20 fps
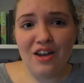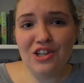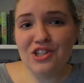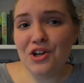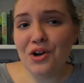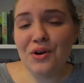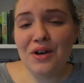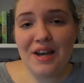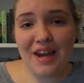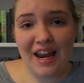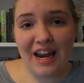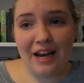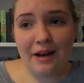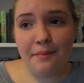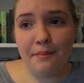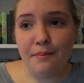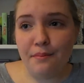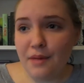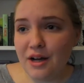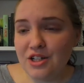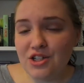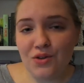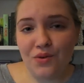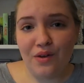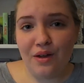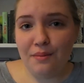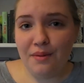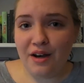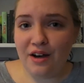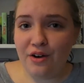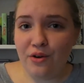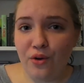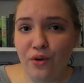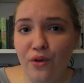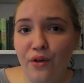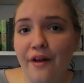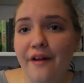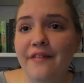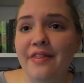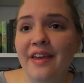You don't need much equipment at
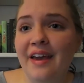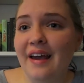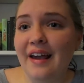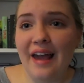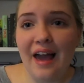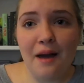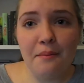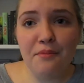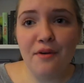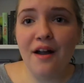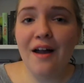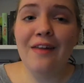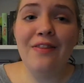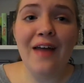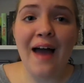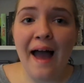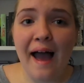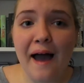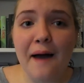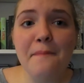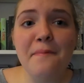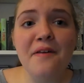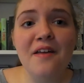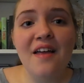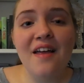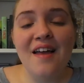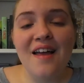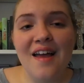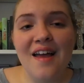all, only a camera and an app